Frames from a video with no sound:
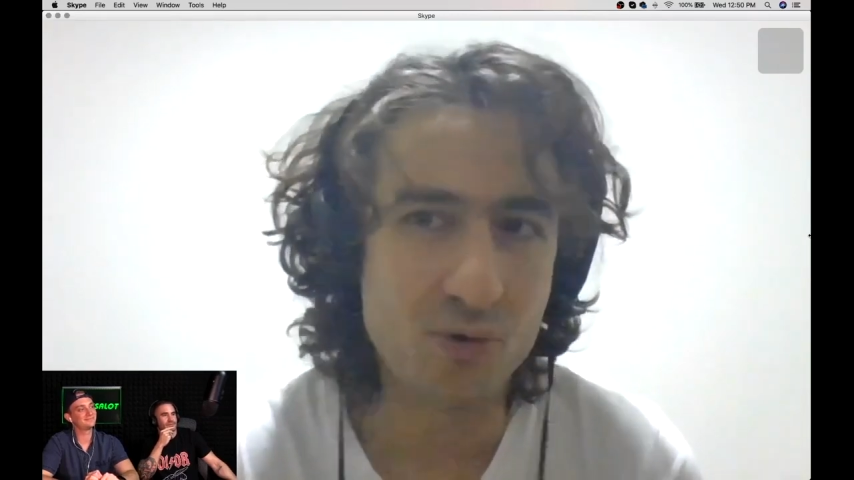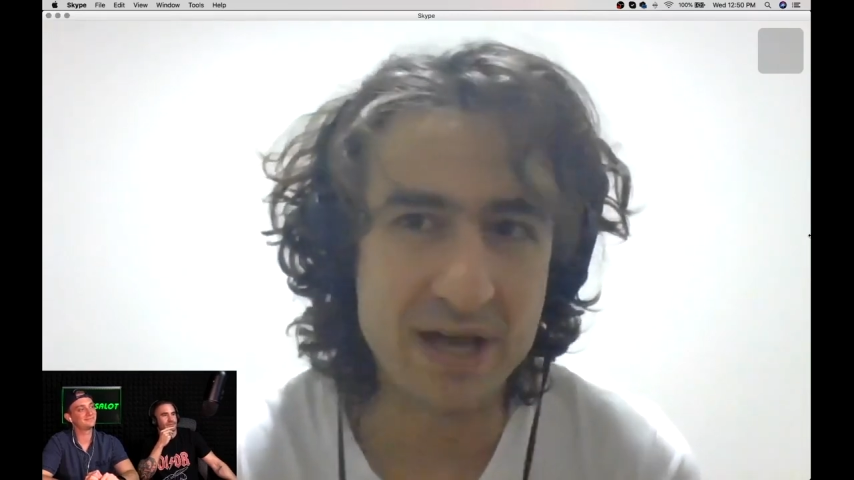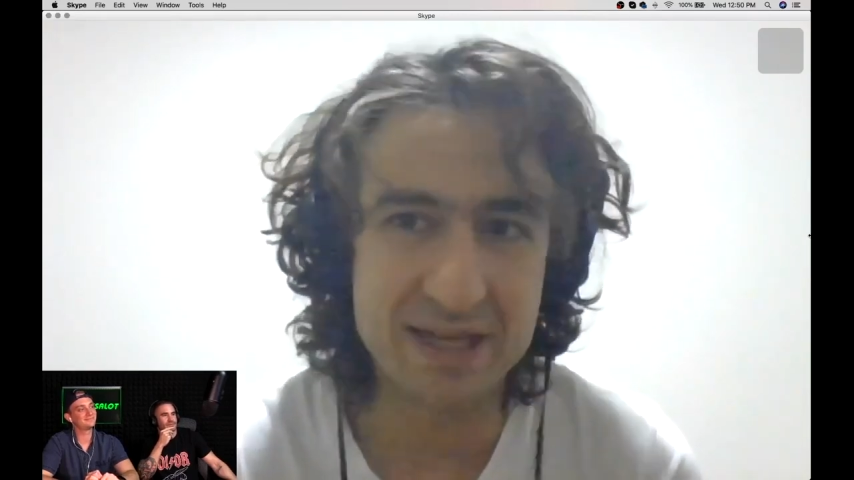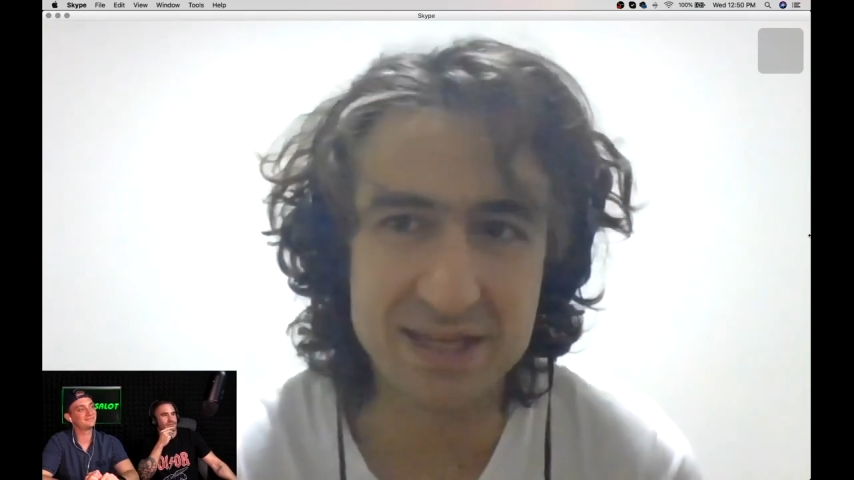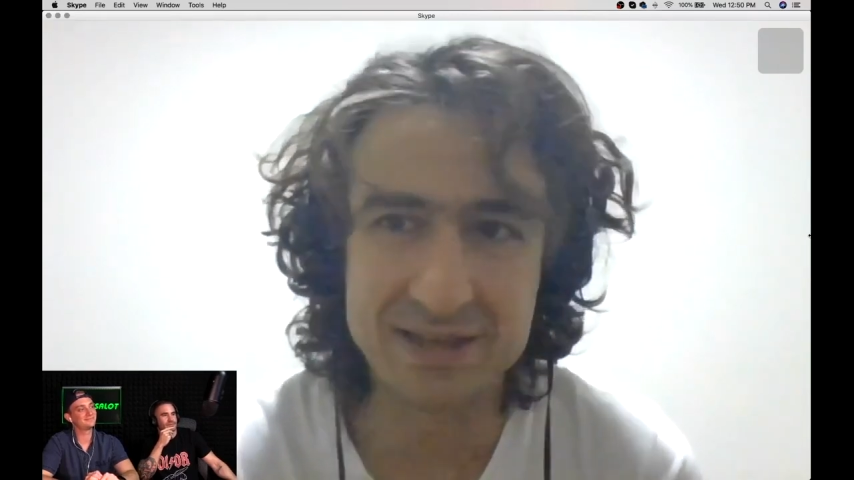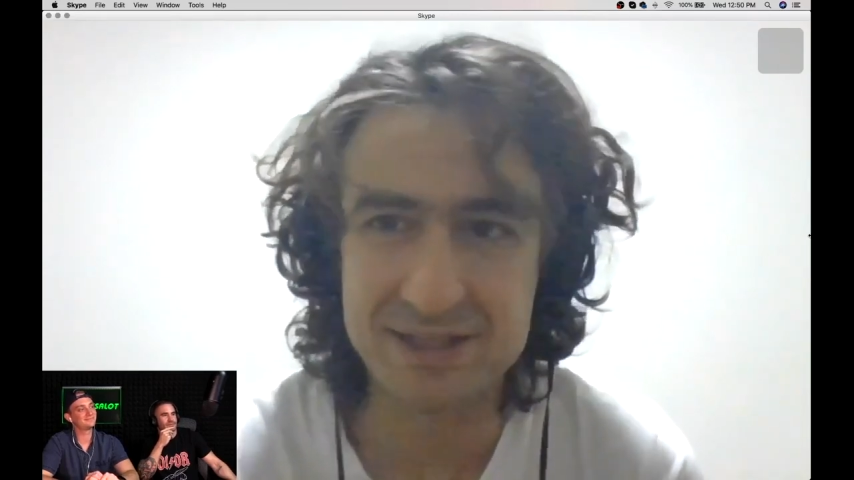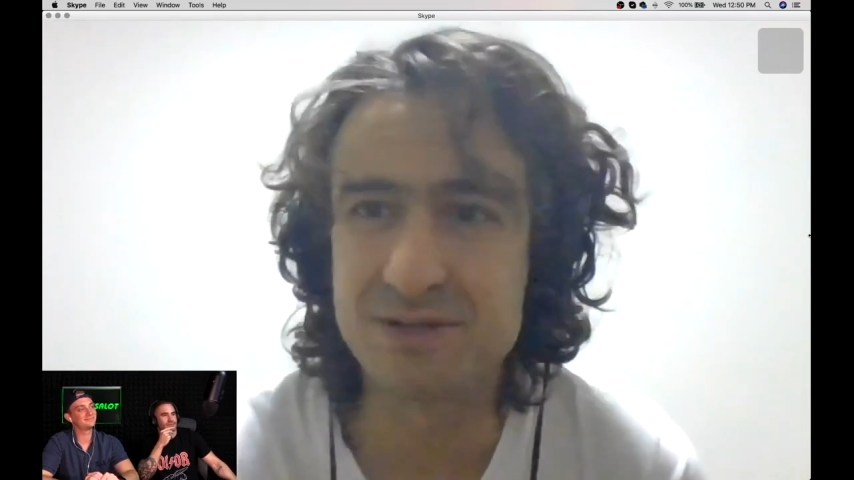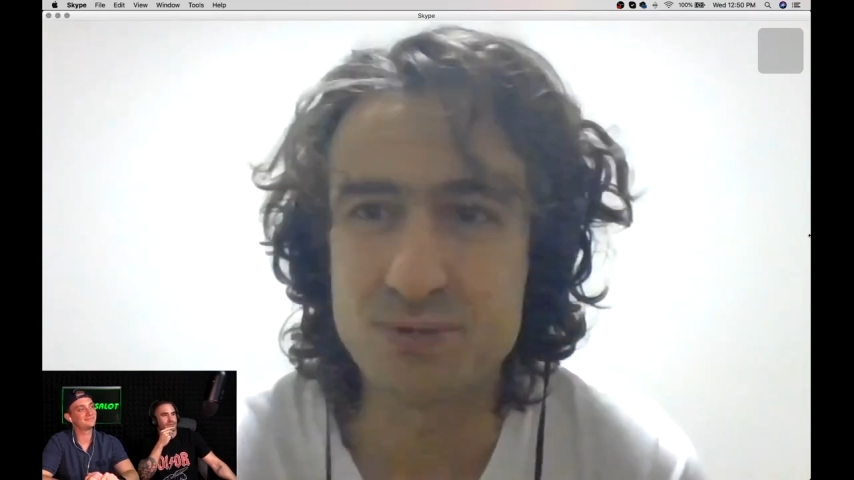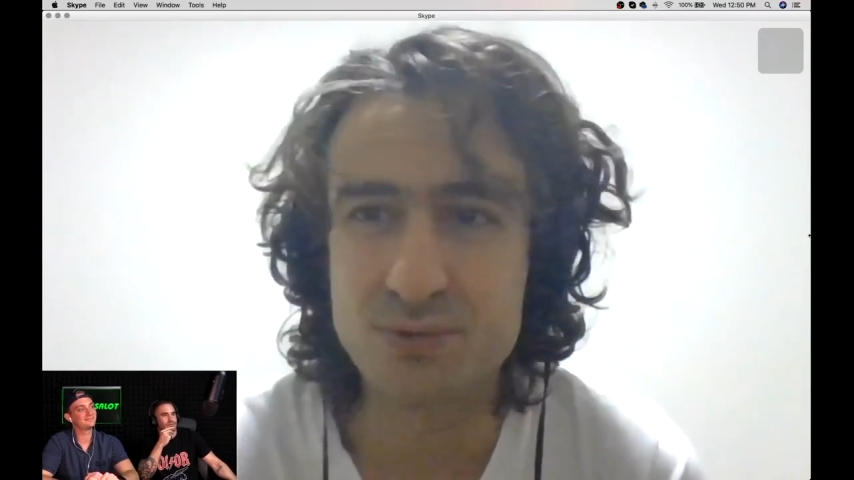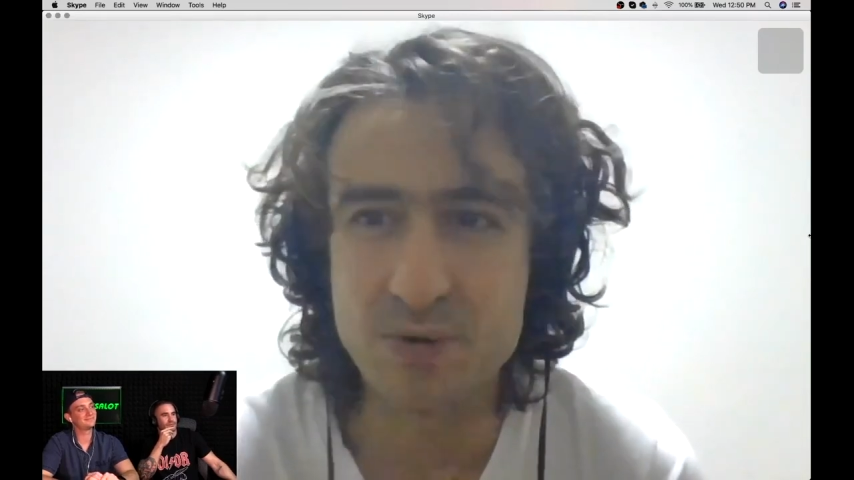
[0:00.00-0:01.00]
way
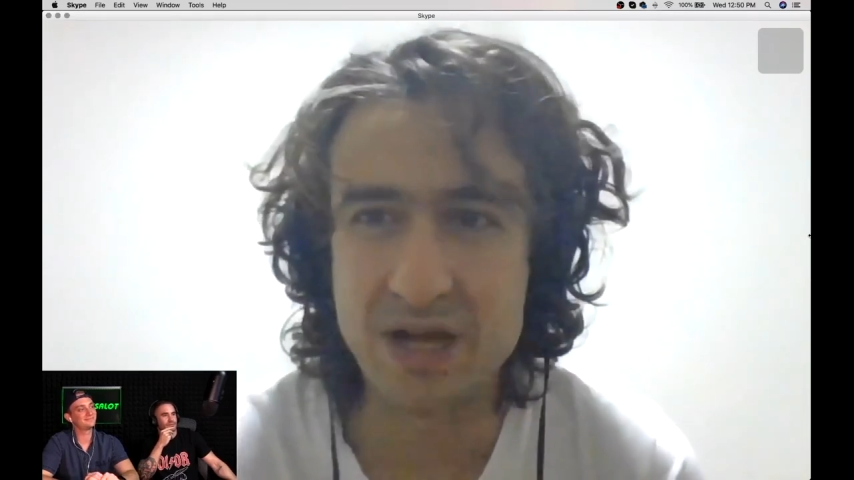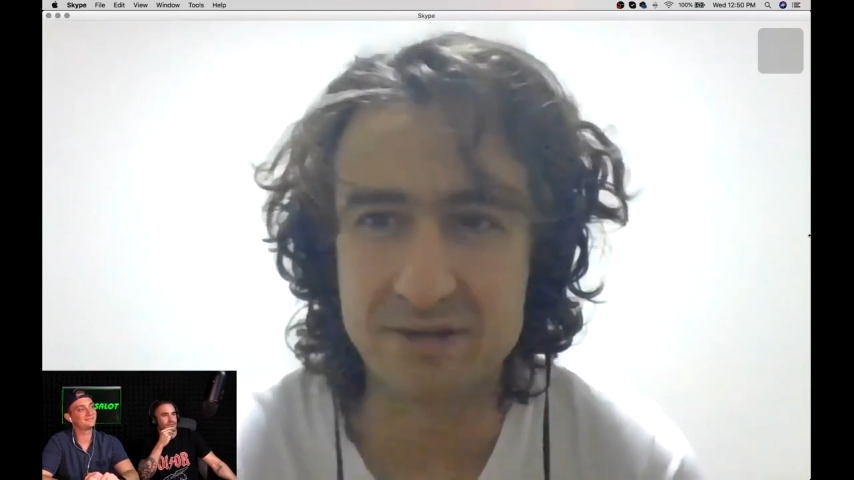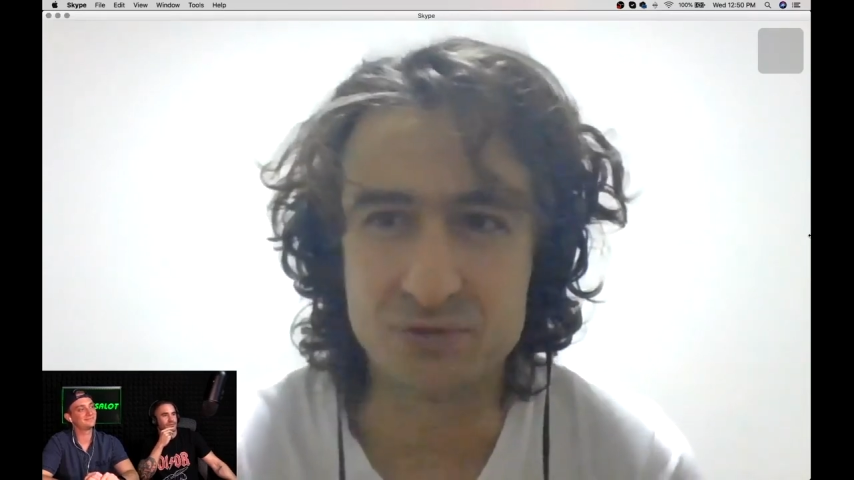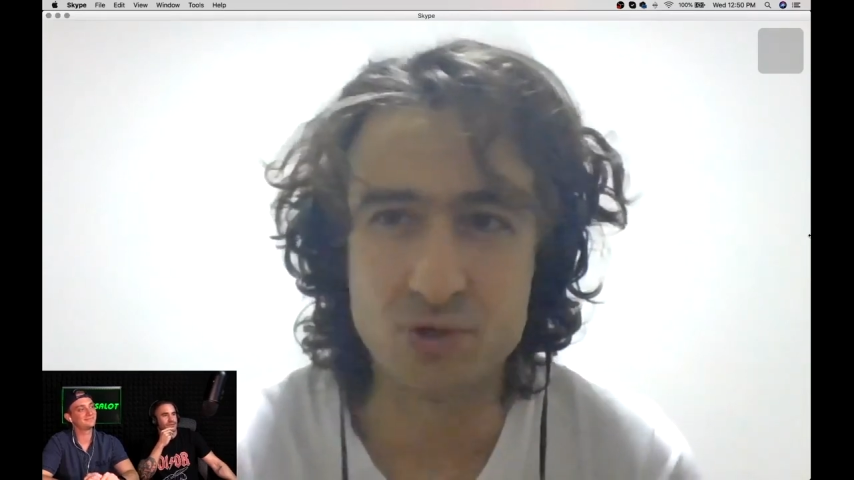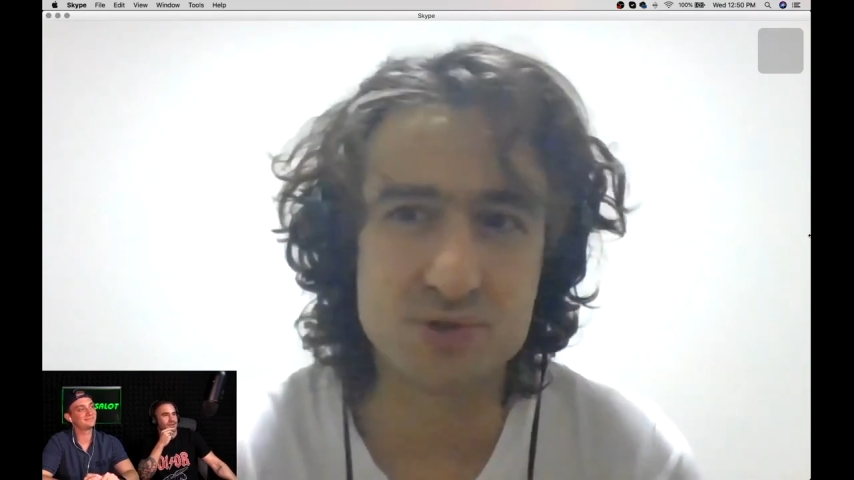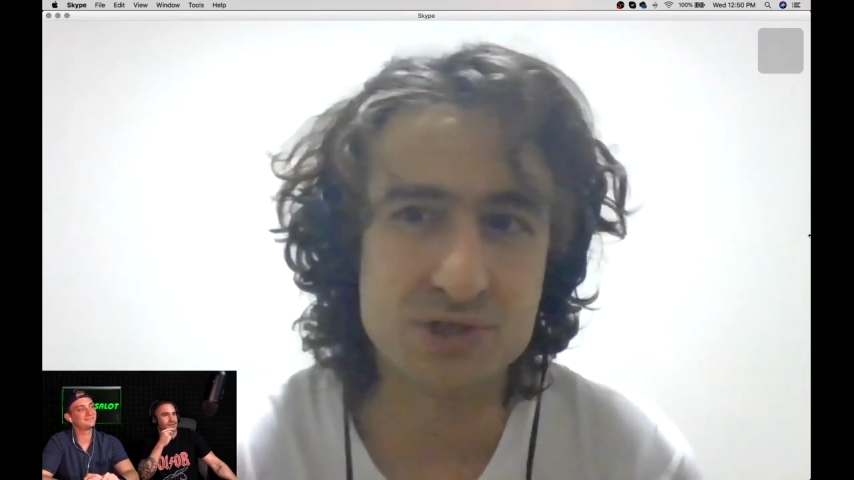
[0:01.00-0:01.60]
into one of those.